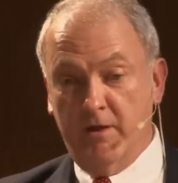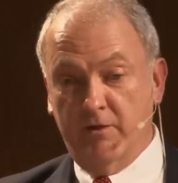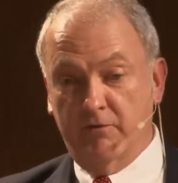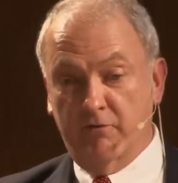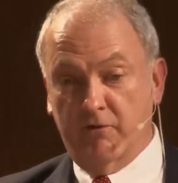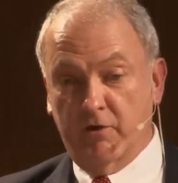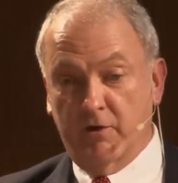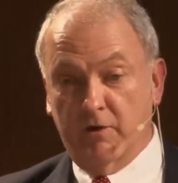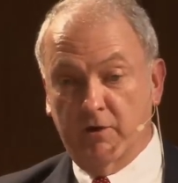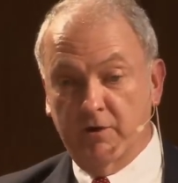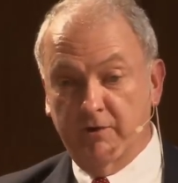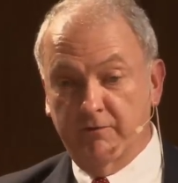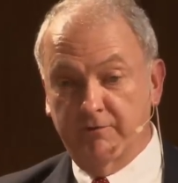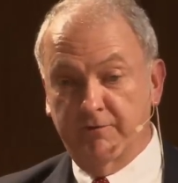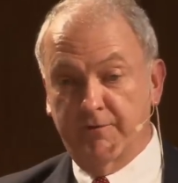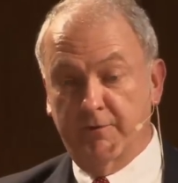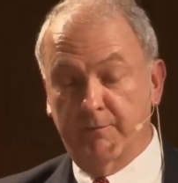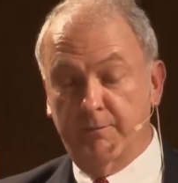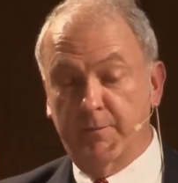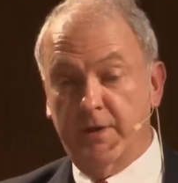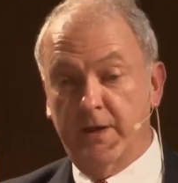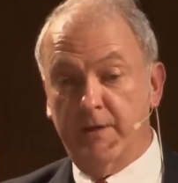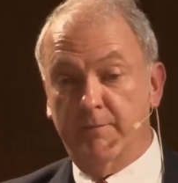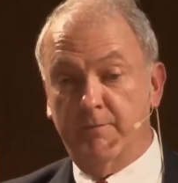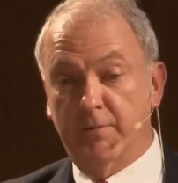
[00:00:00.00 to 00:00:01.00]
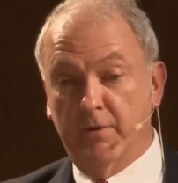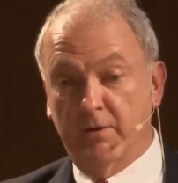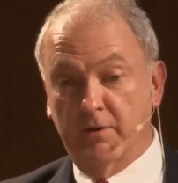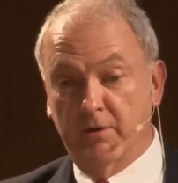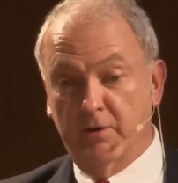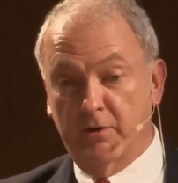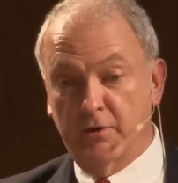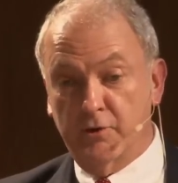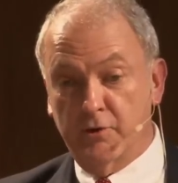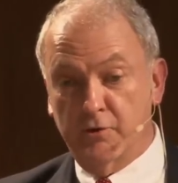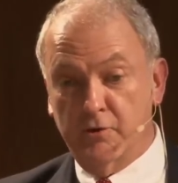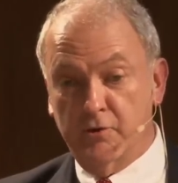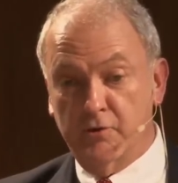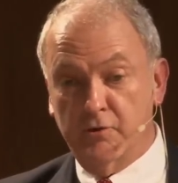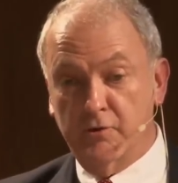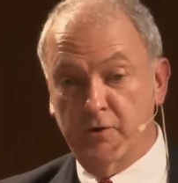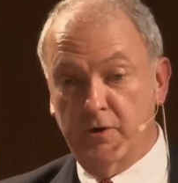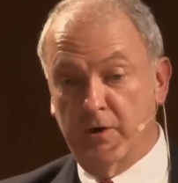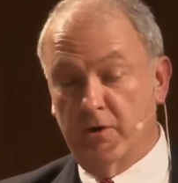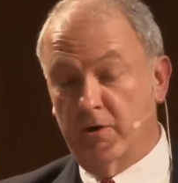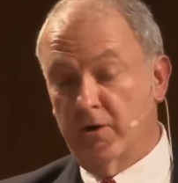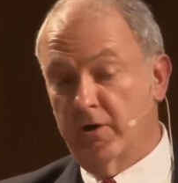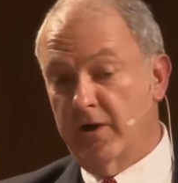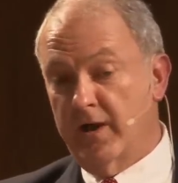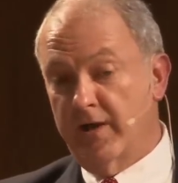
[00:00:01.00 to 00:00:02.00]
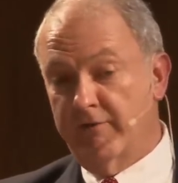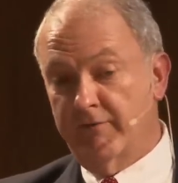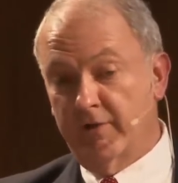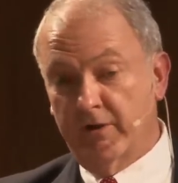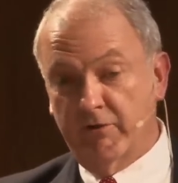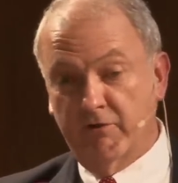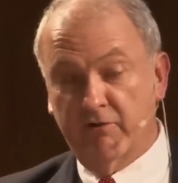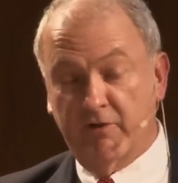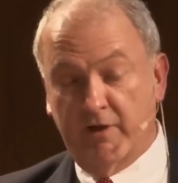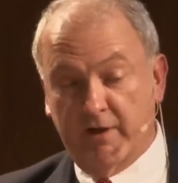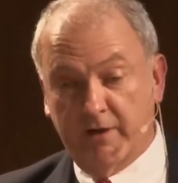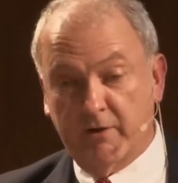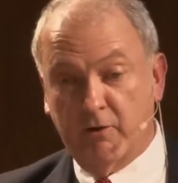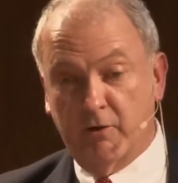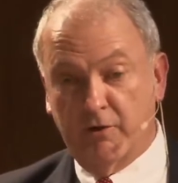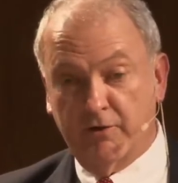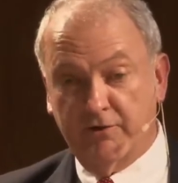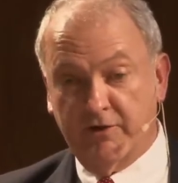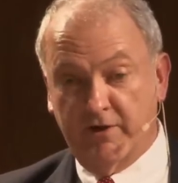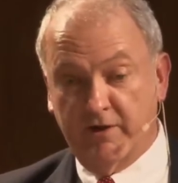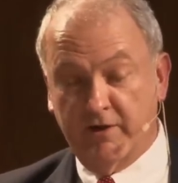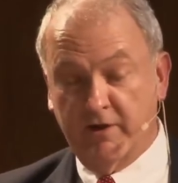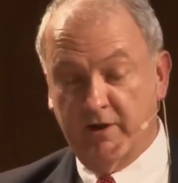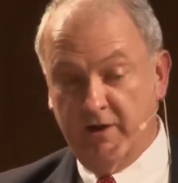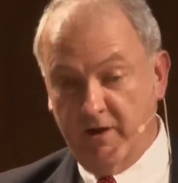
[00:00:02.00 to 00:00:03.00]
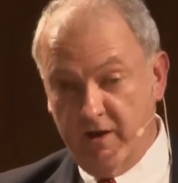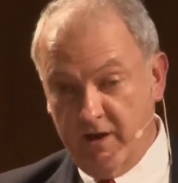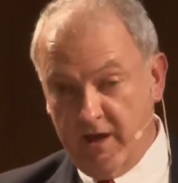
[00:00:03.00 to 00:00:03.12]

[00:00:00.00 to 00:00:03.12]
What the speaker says: target for people who are having psychotic